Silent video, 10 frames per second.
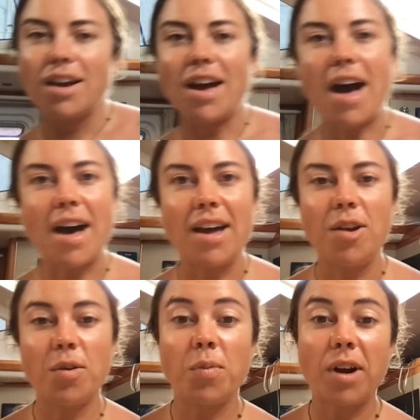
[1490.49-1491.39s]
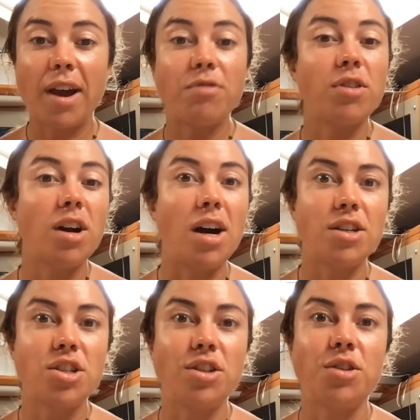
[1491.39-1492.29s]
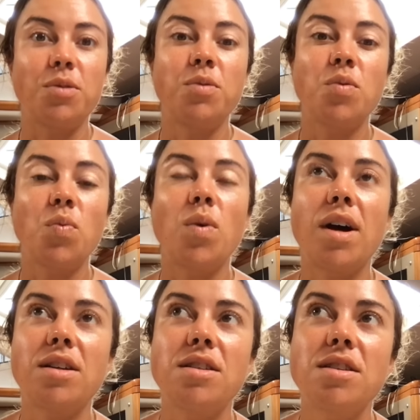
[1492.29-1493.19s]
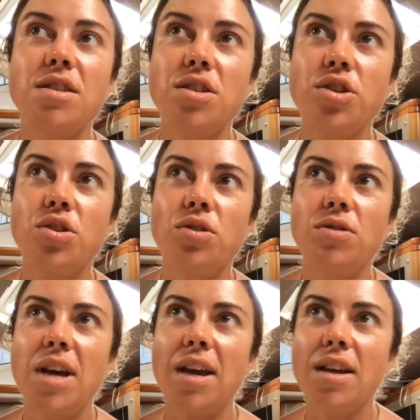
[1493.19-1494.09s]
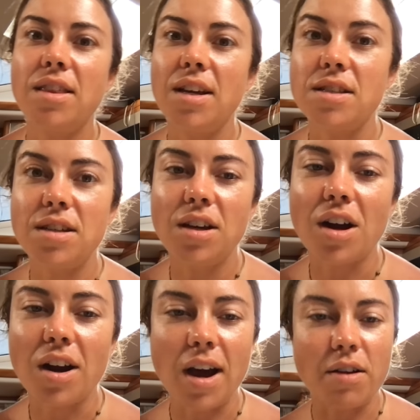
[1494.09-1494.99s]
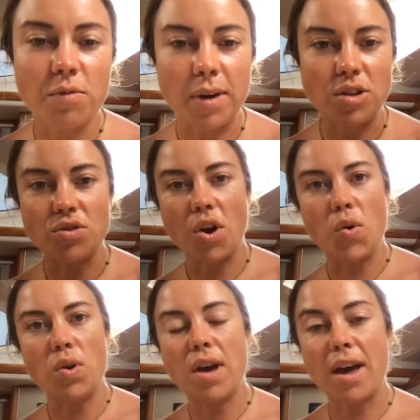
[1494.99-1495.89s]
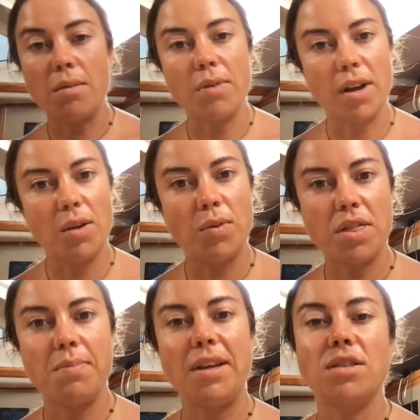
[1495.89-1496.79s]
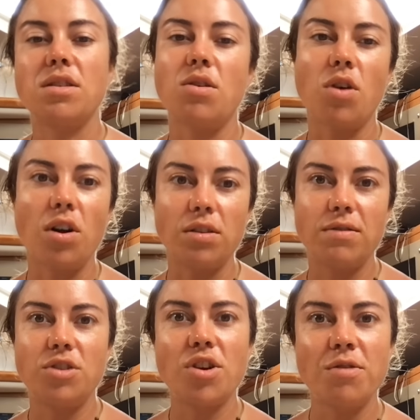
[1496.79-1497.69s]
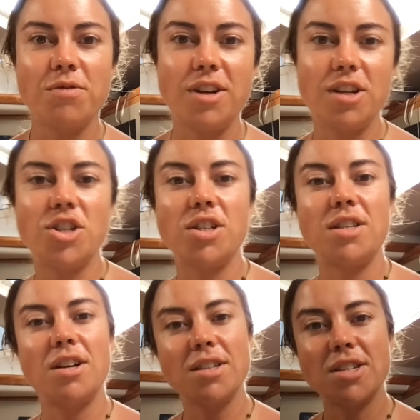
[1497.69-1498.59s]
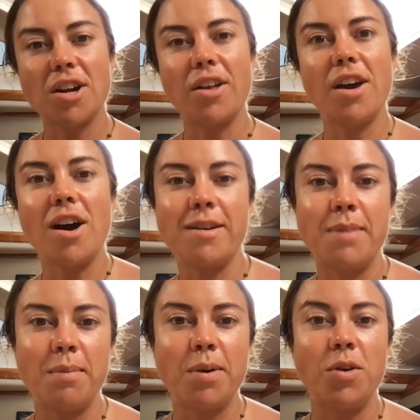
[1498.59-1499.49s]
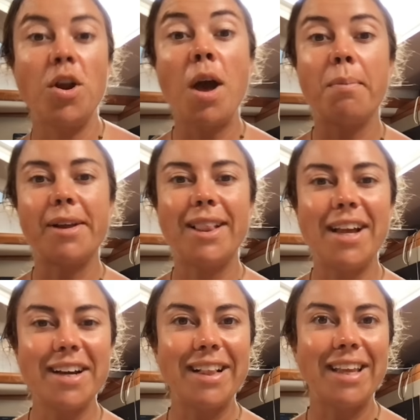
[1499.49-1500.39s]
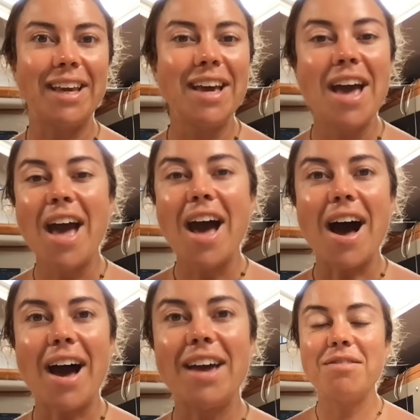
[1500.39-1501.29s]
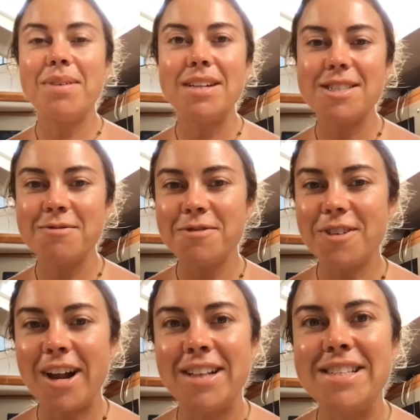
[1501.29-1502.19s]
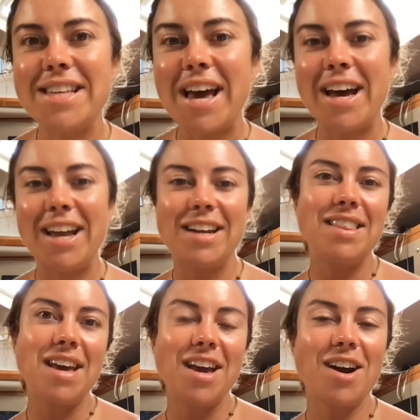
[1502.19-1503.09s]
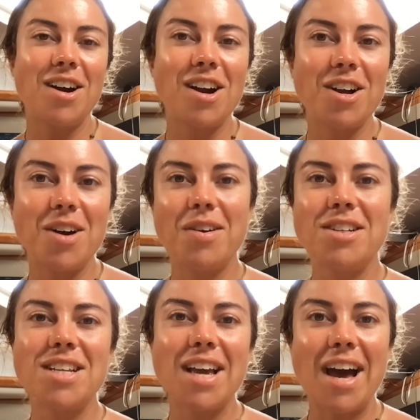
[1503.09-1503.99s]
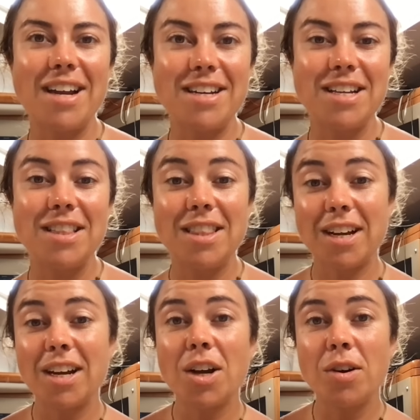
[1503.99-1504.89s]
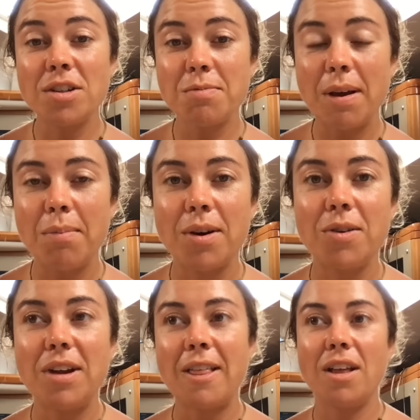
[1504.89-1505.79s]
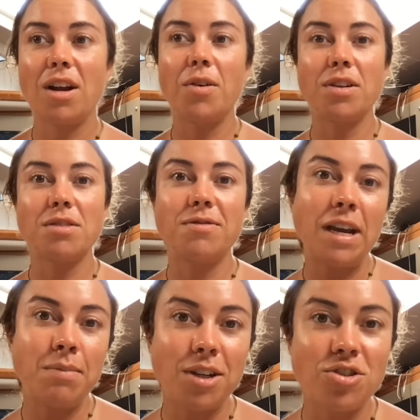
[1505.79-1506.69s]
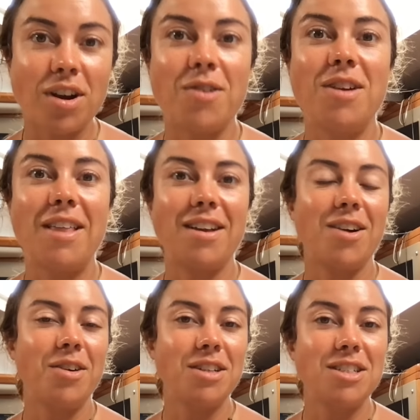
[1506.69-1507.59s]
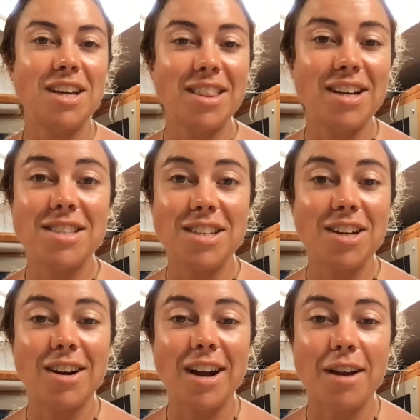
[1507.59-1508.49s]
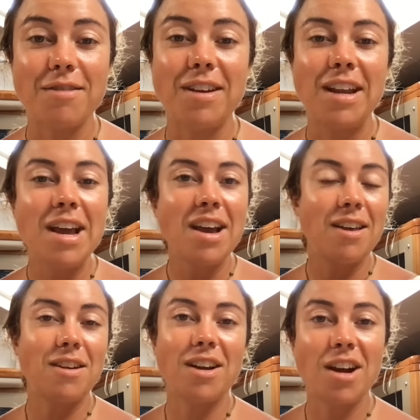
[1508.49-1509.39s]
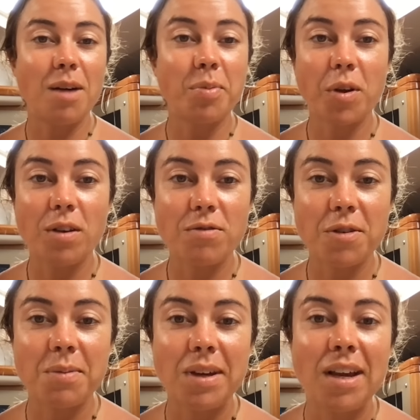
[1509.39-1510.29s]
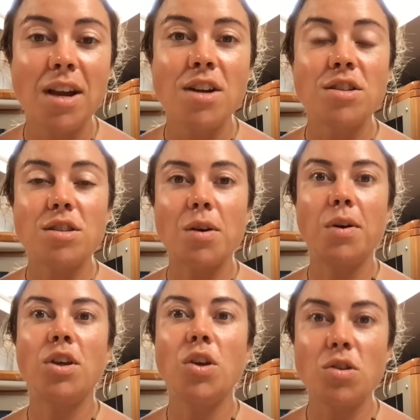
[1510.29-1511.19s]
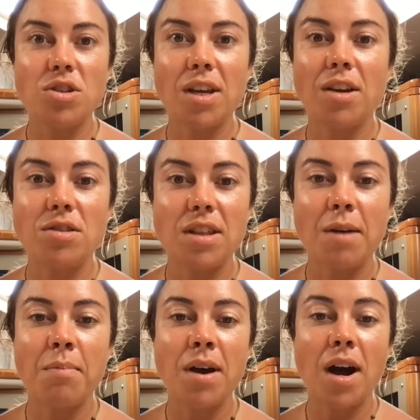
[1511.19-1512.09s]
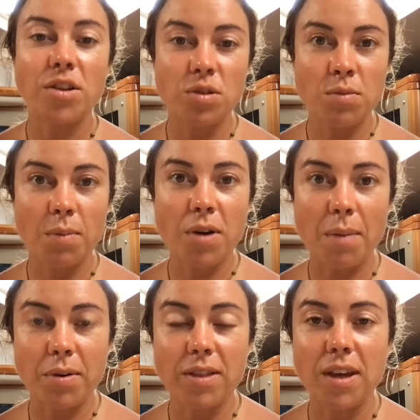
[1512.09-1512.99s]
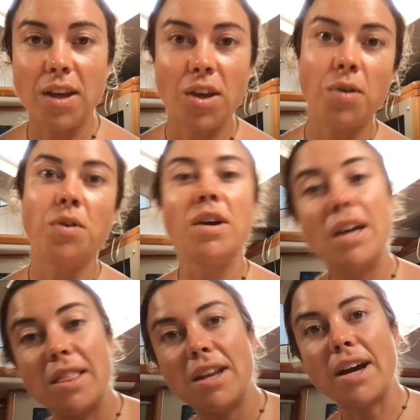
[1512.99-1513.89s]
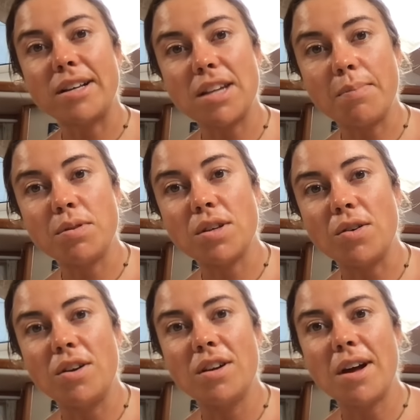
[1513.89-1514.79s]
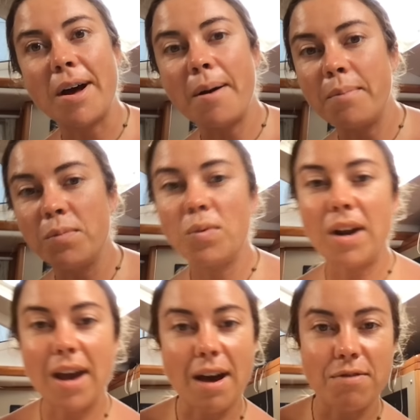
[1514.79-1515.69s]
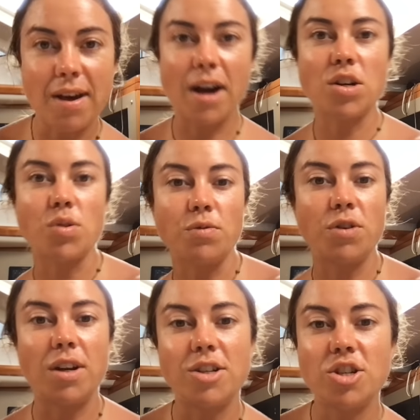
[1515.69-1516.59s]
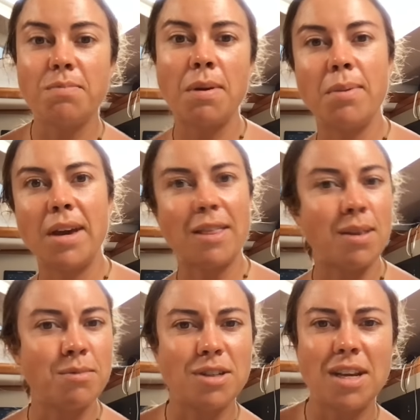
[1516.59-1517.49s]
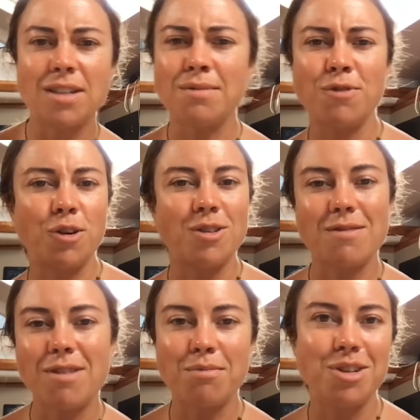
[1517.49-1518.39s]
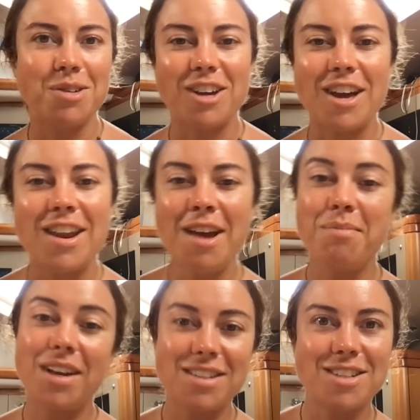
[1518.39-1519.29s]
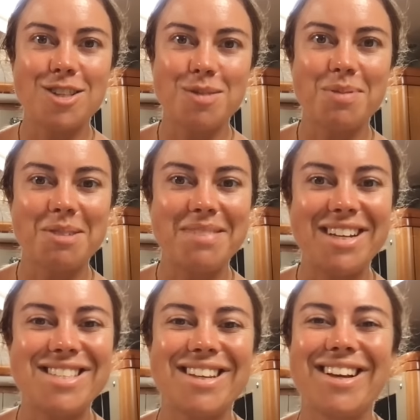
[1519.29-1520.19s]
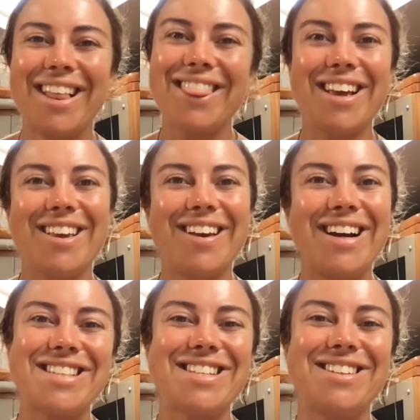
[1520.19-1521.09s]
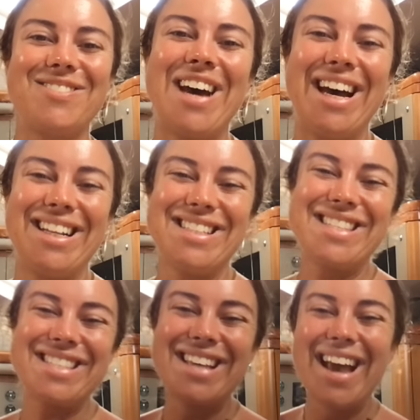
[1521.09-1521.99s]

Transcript: And what I forgot to do was to take the SD card out of my drone and bring it with me. So all of the drone footage is in Australia on my boat. But luckily, I made some friends, and they are going to get... They're going to go onto my boat, and they're going to find my drone, and they're going to take the SD card out of it, and they're going to upload it for me. So a huge thank you to them. I'll do more proper thank you in the next episode when I have the actual footage. Maybe get them to take some photos of them doing it, because it's super amazing. Thank you guys in advance.